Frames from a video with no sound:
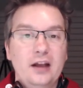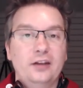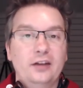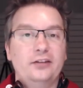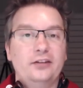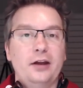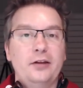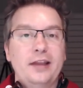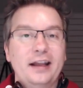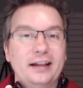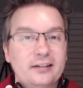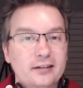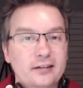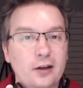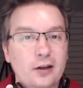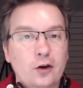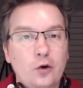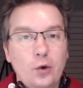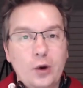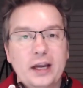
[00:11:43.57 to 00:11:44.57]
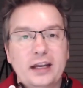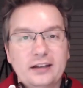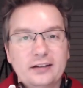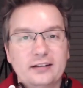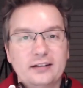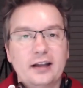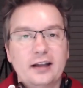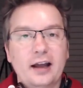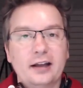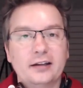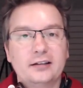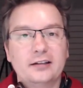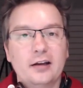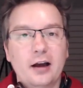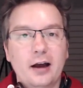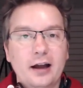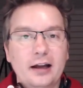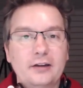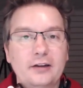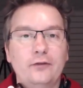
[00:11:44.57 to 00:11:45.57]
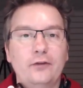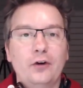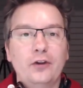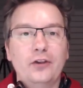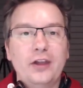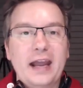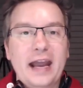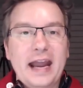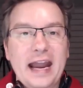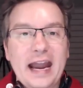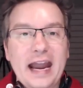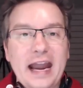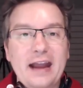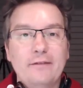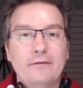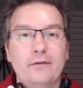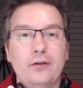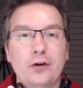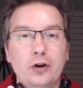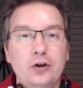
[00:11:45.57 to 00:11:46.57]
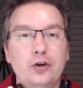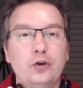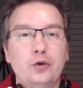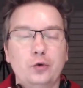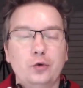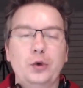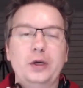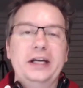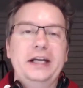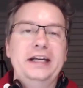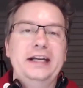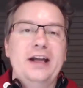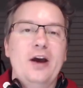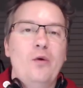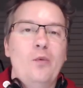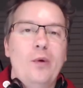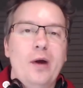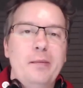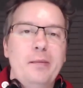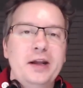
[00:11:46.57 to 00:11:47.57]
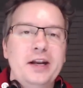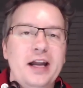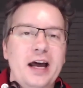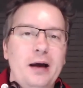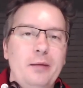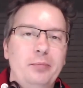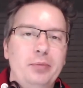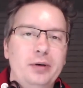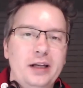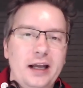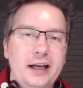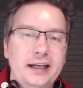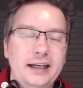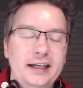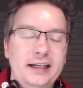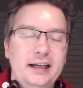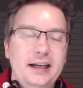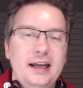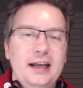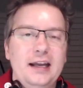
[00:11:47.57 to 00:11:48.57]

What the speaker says: So that's the quick start guide for the Evergreen webinar plugin,